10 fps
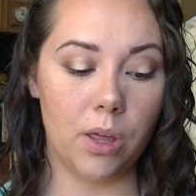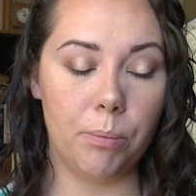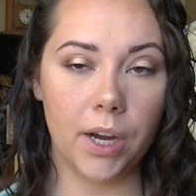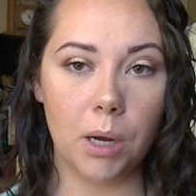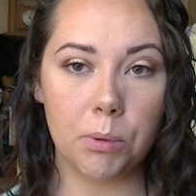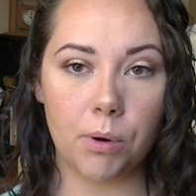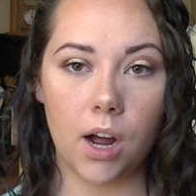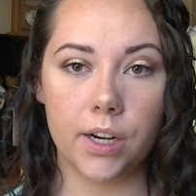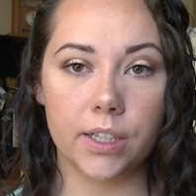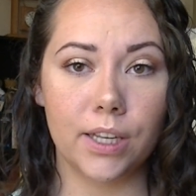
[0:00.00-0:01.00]
They pick up the
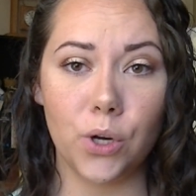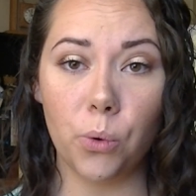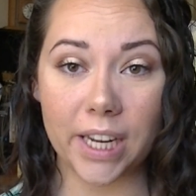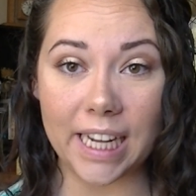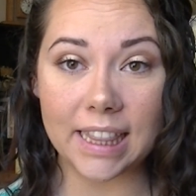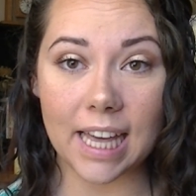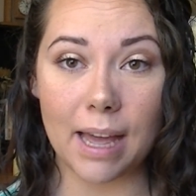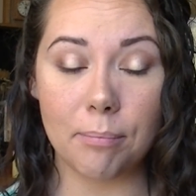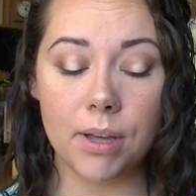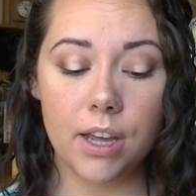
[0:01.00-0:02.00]
product, they don't eat
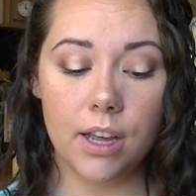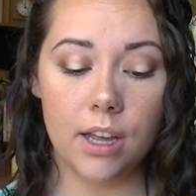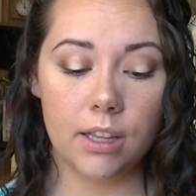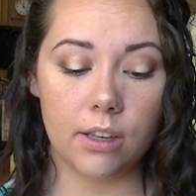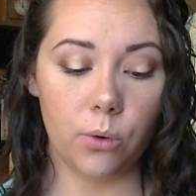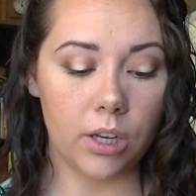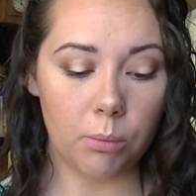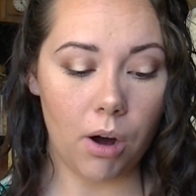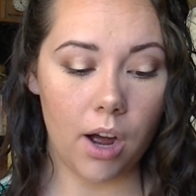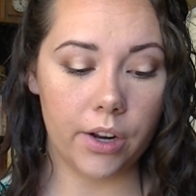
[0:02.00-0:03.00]
them, they don't eat
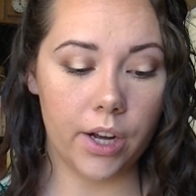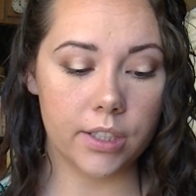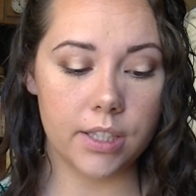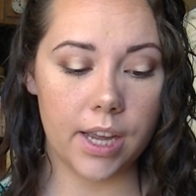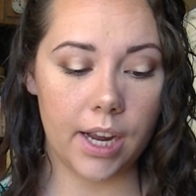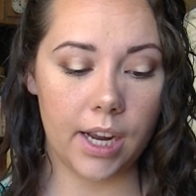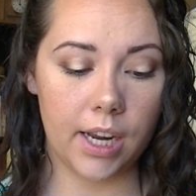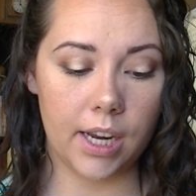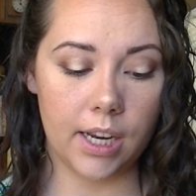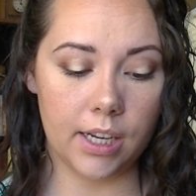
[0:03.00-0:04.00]
the product,
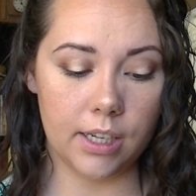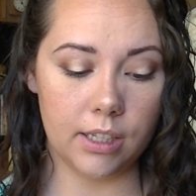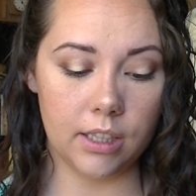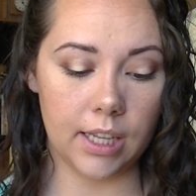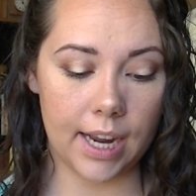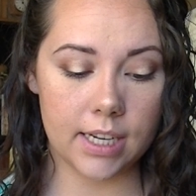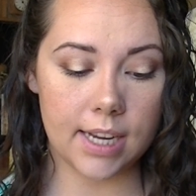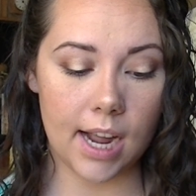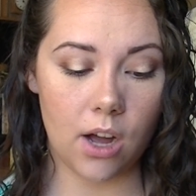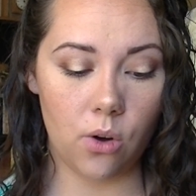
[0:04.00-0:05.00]
they lay it
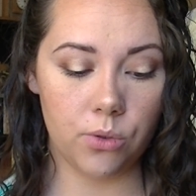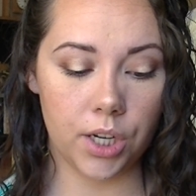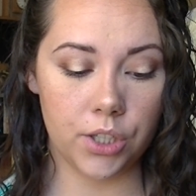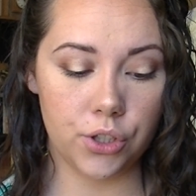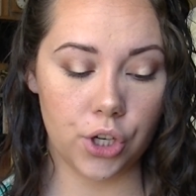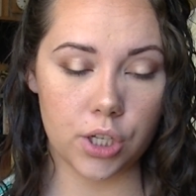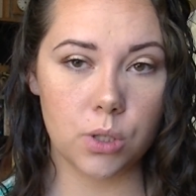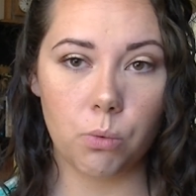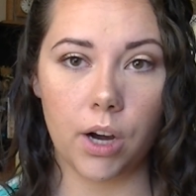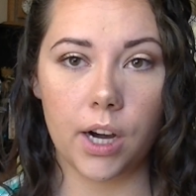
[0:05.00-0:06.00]
down
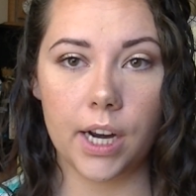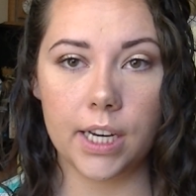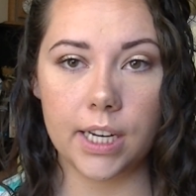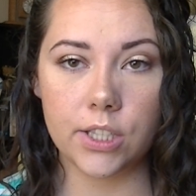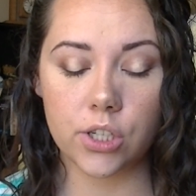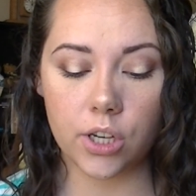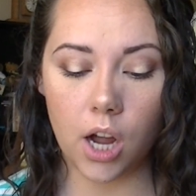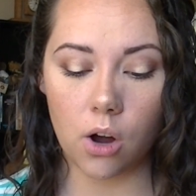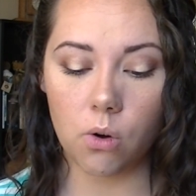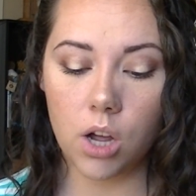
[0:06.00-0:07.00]
just where it needs to
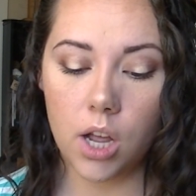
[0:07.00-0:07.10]
go.